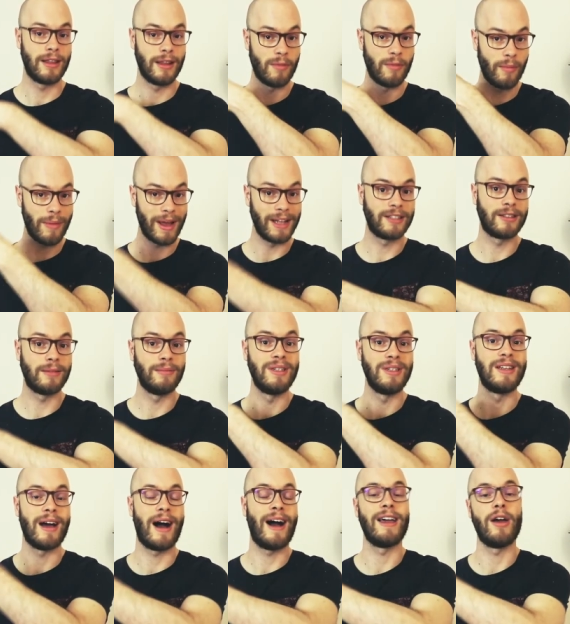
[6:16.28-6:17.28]
the momentum
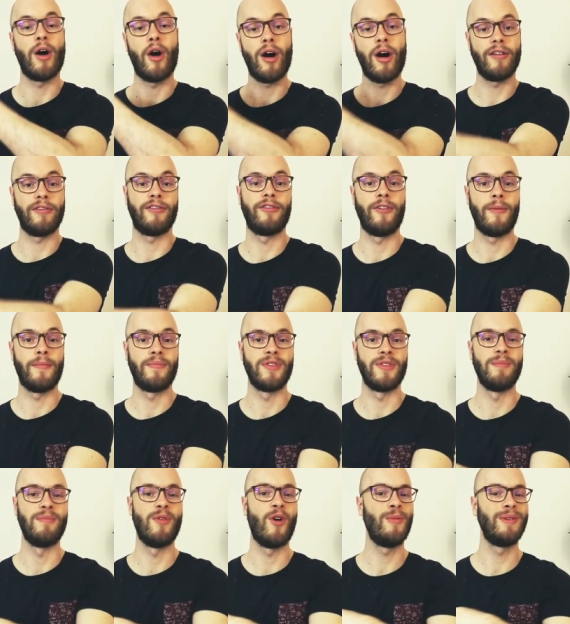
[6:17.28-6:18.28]
die off.
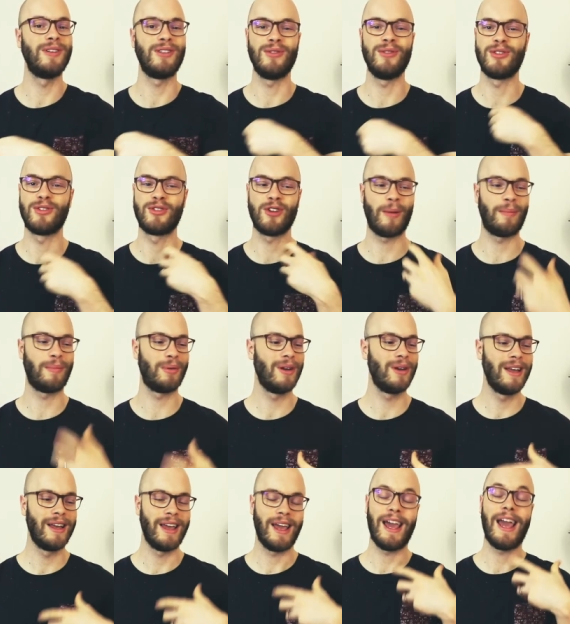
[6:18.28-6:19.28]
The moment you stop
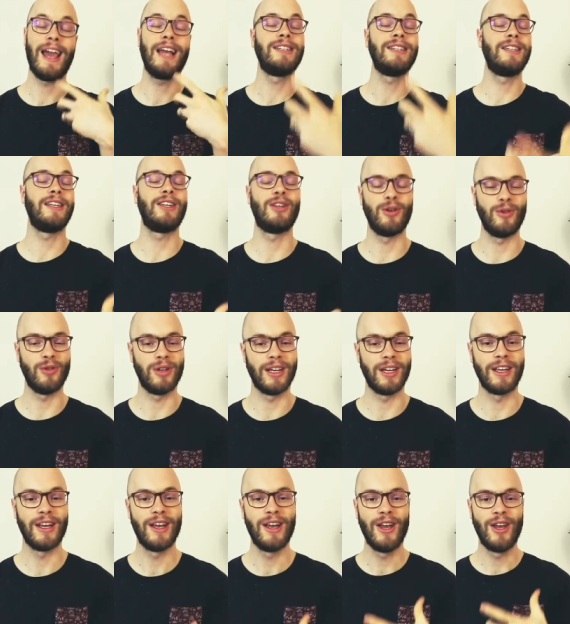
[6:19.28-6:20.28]

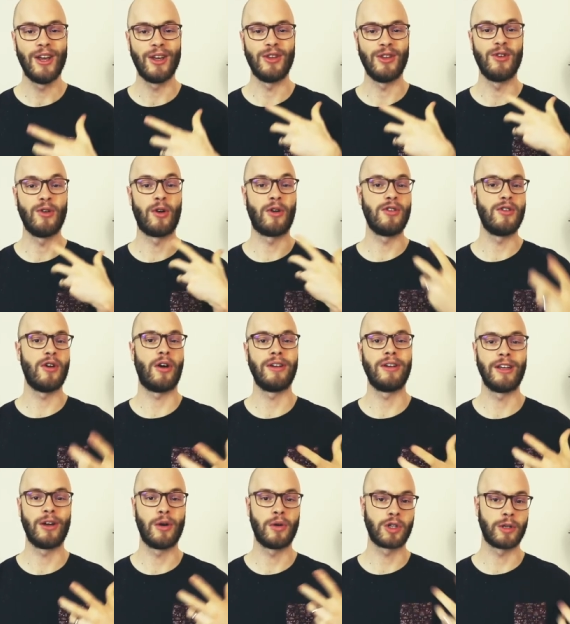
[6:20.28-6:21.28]
executing your
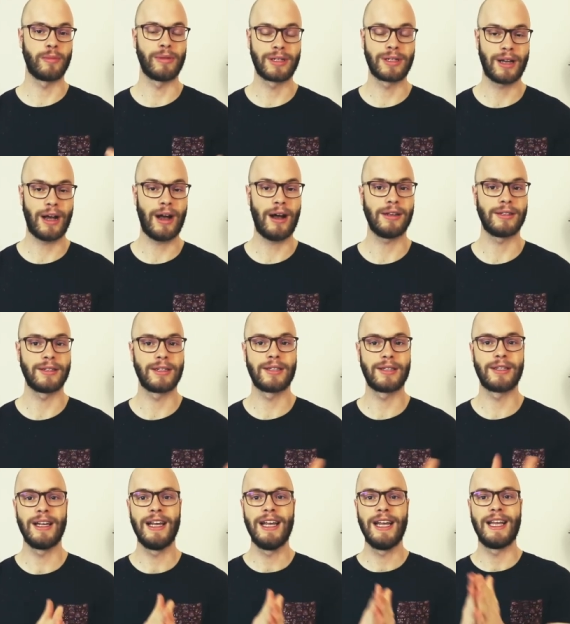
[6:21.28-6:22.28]
non-negotiable
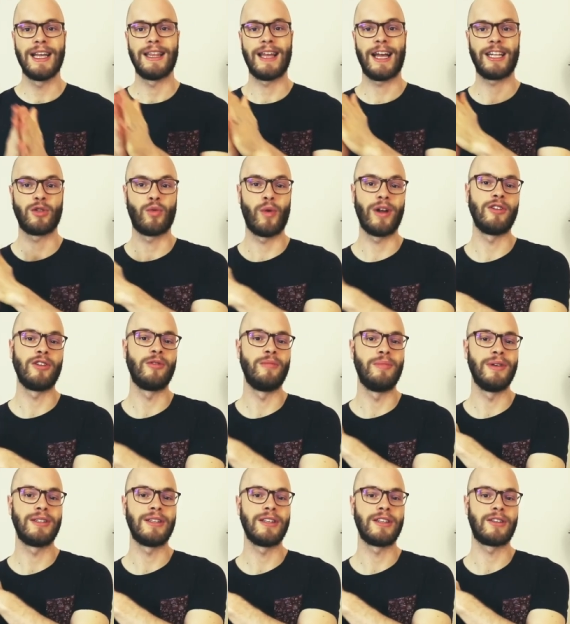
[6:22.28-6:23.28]
tasks, that's when your
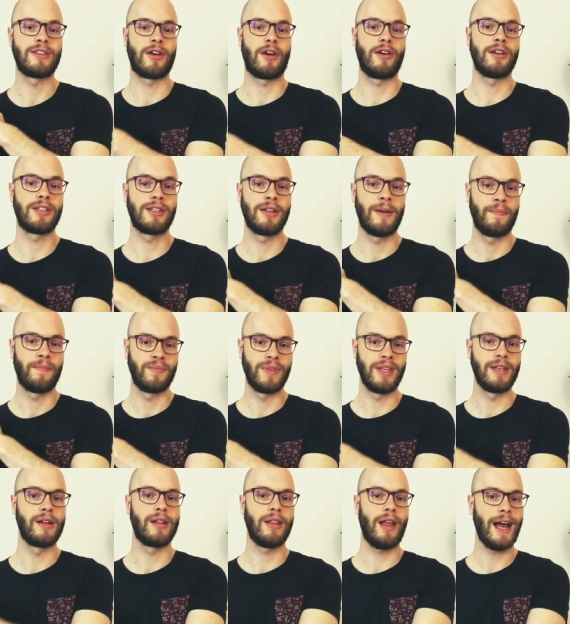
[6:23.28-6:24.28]
business starts
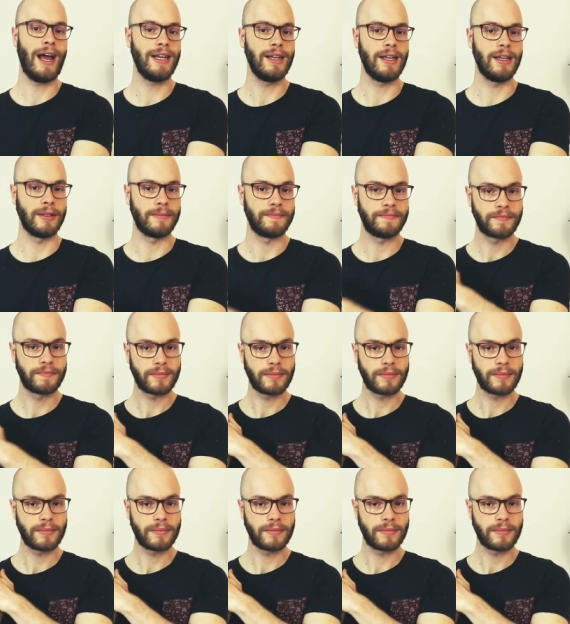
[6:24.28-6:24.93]
declining.